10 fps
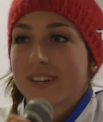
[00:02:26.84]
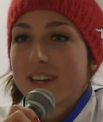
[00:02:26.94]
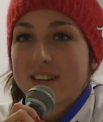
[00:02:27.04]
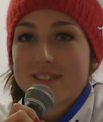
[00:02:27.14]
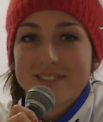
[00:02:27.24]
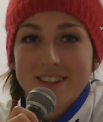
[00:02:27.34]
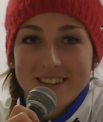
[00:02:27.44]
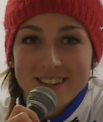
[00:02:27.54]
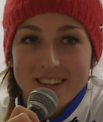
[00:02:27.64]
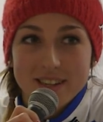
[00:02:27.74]
Yes,
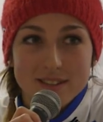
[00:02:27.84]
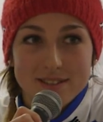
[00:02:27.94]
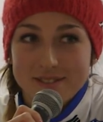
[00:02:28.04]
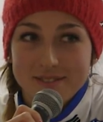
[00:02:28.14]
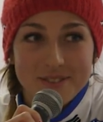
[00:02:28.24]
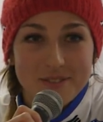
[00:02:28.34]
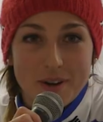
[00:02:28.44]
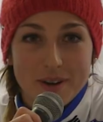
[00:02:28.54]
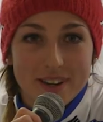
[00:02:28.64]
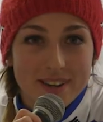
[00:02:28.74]
it's
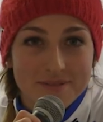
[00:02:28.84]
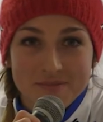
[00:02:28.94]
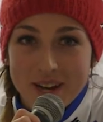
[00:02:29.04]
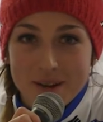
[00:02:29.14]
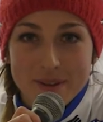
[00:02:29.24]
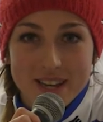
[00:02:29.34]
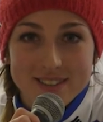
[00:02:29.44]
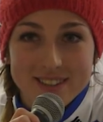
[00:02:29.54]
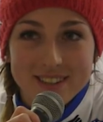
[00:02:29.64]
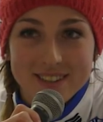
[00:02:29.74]
very
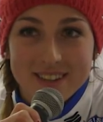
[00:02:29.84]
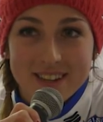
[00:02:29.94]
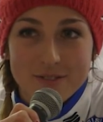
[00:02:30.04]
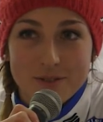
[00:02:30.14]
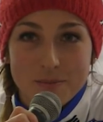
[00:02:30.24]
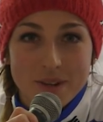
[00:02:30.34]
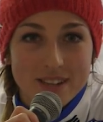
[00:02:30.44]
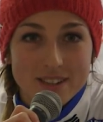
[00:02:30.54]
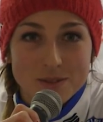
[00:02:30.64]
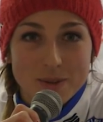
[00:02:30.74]
amazing for
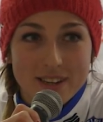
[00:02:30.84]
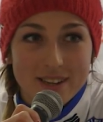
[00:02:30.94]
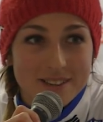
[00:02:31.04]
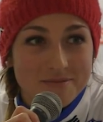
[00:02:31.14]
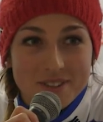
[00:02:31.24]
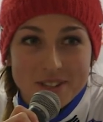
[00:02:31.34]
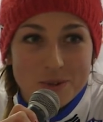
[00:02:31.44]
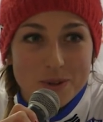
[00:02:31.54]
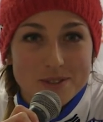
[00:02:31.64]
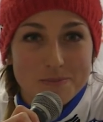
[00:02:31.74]
me this weekend. It
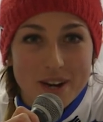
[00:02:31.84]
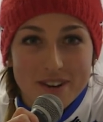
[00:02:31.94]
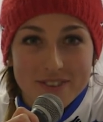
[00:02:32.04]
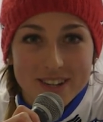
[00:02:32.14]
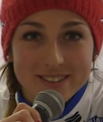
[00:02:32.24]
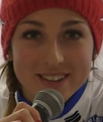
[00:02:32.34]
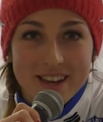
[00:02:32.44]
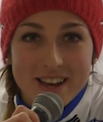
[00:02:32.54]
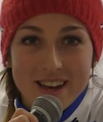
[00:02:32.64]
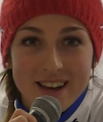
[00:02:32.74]
was perfect.
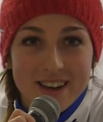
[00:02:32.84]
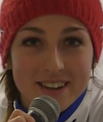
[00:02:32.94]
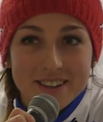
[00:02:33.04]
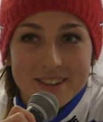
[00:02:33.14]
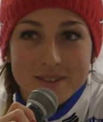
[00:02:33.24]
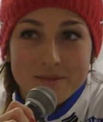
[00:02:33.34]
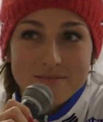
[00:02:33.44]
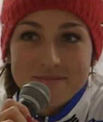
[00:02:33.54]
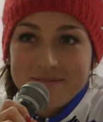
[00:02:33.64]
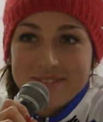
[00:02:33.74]
I